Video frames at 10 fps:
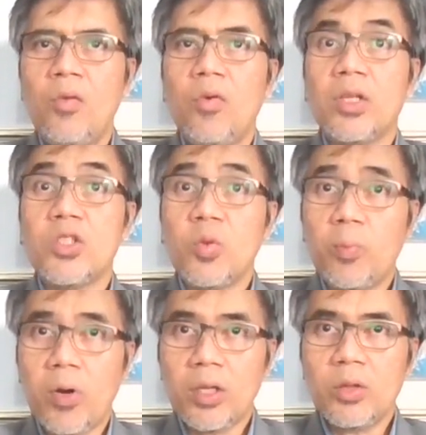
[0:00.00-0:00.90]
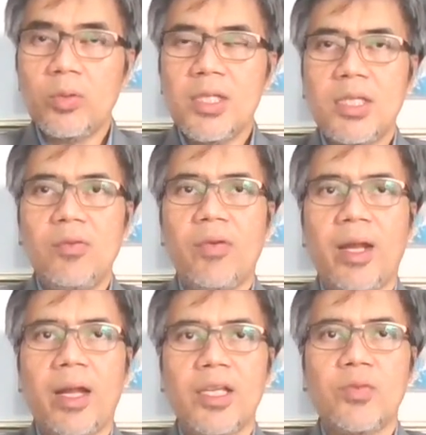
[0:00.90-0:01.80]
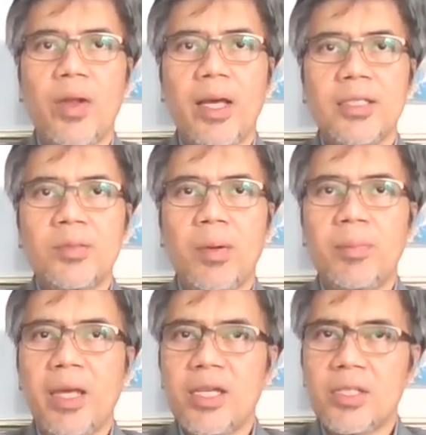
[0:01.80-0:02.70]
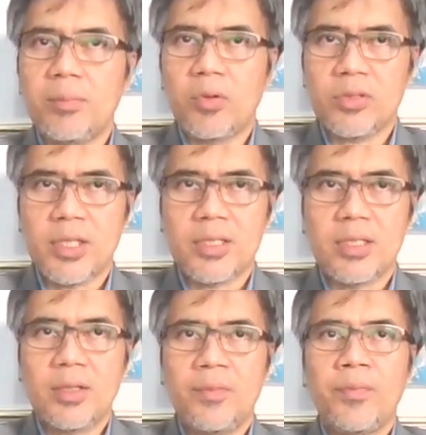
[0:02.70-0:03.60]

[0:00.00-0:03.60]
for the support to this event as well as publication process.